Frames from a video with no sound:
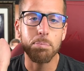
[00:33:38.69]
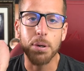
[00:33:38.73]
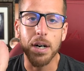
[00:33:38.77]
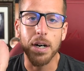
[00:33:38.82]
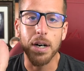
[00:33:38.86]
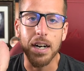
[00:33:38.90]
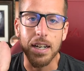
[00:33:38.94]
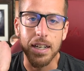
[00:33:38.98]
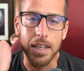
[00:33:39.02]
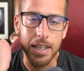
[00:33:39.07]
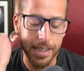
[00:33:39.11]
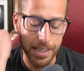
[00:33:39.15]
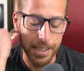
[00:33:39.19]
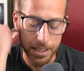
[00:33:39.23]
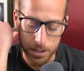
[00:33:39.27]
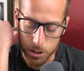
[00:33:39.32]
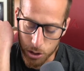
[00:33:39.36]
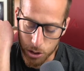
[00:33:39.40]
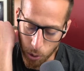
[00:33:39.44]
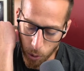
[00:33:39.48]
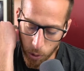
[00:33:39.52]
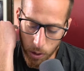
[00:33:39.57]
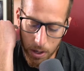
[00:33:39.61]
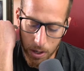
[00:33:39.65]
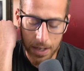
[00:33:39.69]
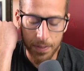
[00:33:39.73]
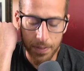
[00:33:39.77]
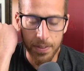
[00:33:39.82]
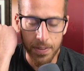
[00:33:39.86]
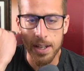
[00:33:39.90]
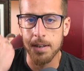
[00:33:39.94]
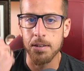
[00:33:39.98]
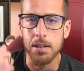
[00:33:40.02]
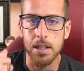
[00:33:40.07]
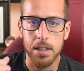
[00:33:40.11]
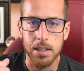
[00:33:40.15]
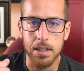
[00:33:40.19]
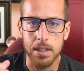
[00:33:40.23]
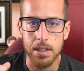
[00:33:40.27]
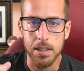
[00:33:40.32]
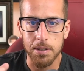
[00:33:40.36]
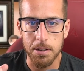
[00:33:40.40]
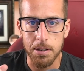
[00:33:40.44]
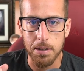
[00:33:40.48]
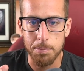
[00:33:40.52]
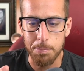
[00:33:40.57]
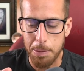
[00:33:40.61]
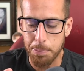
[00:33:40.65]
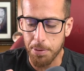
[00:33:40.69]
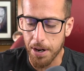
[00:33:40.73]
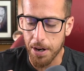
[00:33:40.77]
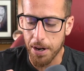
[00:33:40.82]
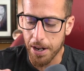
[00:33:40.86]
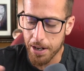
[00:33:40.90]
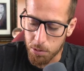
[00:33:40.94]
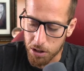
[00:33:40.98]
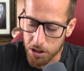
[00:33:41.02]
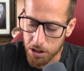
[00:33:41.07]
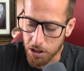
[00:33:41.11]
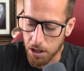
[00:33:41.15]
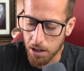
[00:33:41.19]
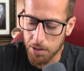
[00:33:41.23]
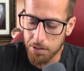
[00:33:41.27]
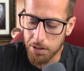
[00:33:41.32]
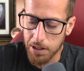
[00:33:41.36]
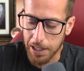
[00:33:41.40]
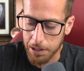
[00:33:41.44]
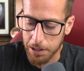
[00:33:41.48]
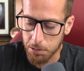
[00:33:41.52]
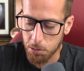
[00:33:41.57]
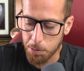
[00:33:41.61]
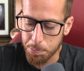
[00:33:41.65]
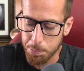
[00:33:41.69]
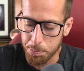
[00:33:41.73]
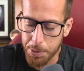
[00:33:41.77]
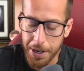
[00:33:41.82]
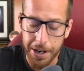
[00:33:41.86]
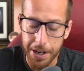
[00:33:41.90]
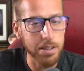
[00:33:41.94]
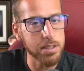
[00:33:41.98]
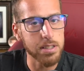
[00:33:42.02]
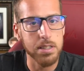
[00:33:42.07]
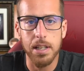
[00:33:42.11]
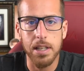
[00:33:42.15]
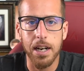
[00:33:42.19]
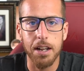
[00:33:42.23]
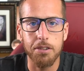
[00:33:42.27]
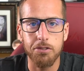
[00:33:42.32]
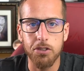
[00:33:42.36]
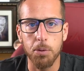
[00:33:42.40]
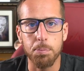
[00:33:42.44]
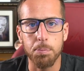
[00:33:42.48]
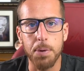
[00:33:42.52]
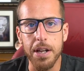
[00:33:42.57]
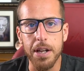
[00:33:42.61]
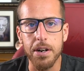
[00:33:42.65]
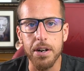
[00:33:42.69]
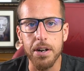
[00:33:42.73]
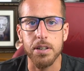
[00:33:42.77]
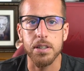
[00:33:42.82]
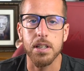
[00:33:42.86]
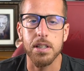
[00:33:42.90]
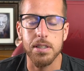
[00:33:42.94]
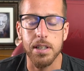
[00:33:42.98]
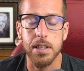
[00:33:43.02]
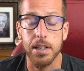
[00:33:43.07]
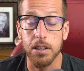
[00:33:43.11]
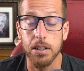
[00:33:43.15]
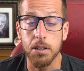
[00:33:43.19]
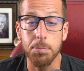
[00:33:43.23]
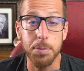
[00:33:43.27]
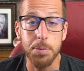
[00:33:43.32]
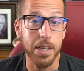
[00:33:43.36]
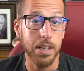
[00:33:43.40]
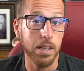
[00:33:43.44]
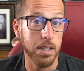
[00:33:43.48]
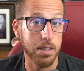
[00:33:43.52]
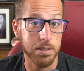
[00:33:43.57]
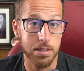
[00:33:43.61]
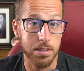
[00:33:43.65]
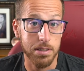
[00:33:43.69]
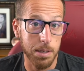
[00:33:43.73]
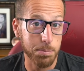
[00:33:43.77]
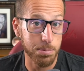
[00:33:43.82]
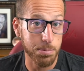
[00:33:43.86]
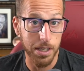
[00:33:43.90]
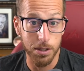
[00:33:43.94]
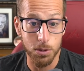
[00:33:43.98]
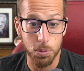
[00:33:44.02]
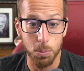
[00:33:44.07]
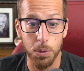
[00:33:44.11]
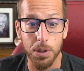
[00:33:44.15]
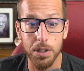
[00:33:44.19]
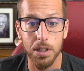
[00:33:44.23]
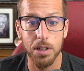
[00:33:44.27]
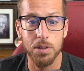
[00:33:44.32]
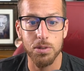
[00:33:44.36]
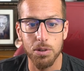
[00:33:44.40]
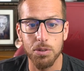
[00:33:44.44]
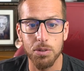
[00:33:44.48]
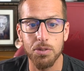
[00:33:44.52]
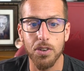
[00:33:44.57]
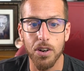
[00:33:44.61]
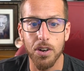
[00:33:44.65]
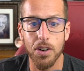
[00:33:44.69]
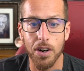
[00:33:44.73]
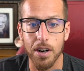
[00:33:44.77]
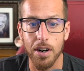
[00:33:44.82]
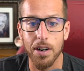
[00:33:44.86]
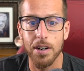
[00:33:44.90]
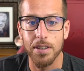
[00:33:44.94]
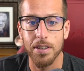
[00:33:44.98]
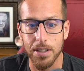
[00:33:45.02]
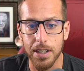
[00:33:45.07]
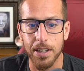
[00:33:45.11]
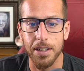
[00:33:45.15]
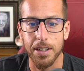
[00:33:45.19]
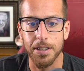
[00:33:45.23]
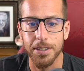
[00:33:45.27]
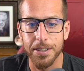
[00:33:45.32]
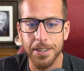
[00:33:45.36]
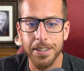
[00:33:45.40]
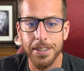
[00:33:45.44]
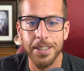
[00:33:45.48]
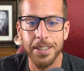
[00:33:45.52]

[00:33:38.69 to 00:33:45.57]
Right. Uh, I get sore and then uh, my body recover like repairs and then I feel better. And it's like, oh, oh that, that is awesome. Like yeah.